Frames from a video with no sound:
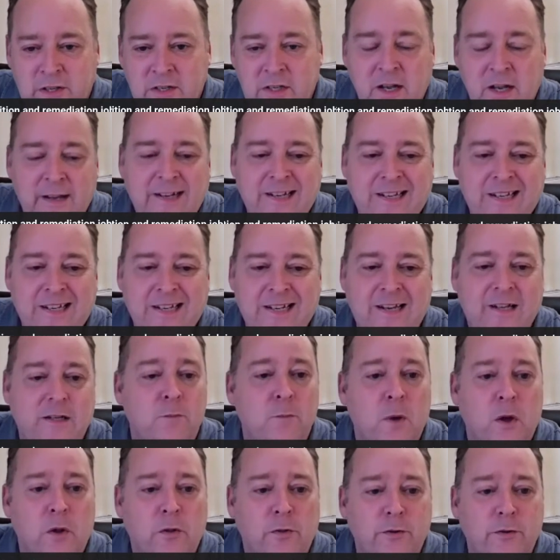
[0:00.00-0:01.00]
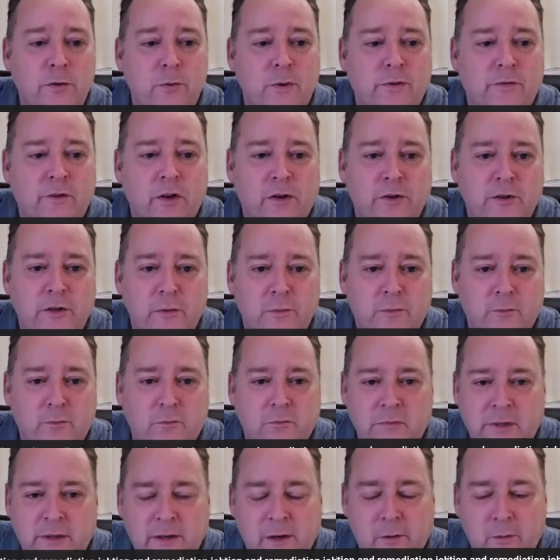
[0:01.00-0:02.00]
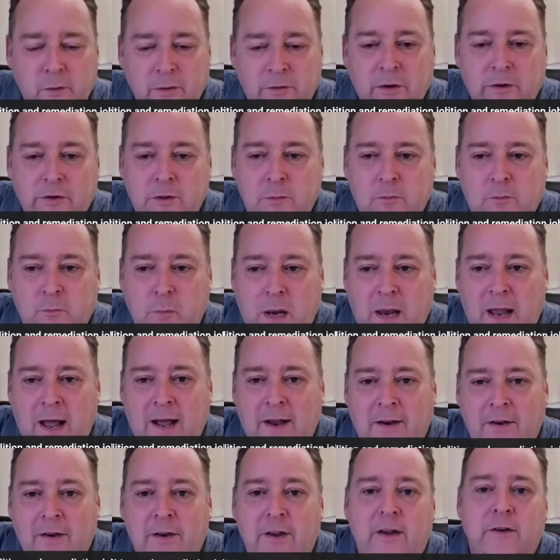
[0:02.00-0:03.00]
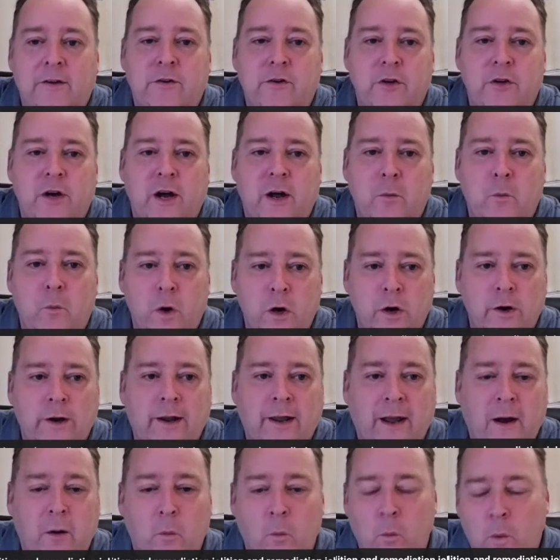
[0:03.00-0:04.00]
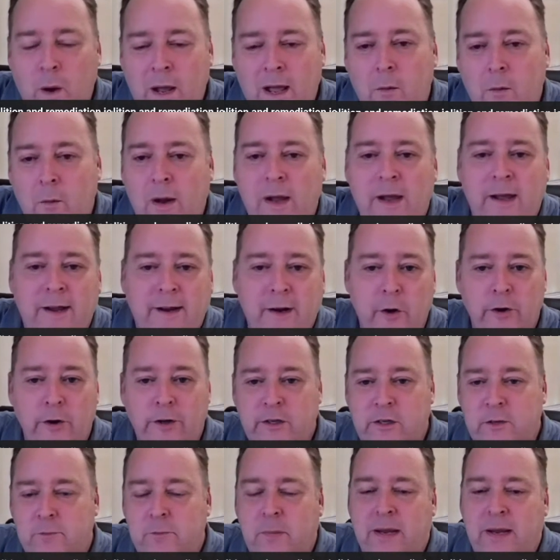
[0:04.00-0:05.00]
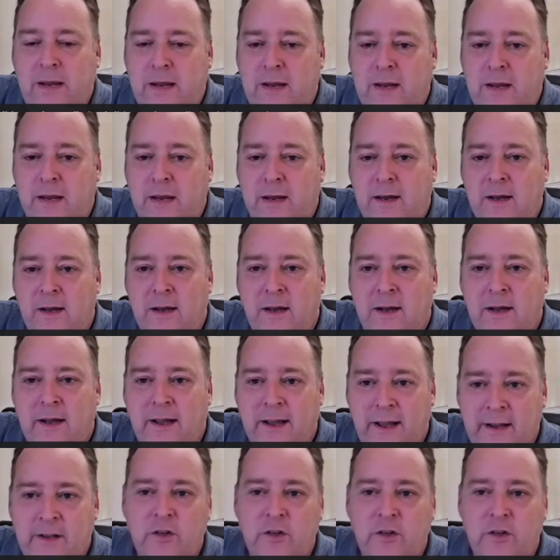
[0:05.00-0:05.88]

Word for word: So this is like six months. We've got to, you know, we've got to plan and try and work out where we're going to be